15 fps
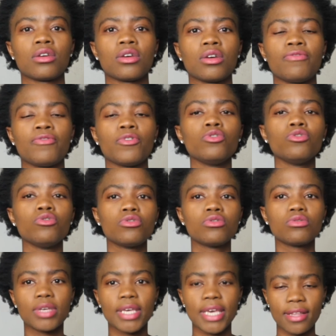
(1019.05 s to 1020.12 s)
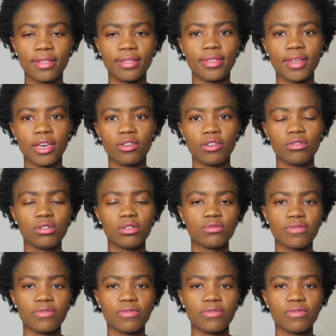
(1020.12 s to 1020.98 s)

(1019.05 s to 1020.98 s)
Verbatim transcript: for you to get there, you need to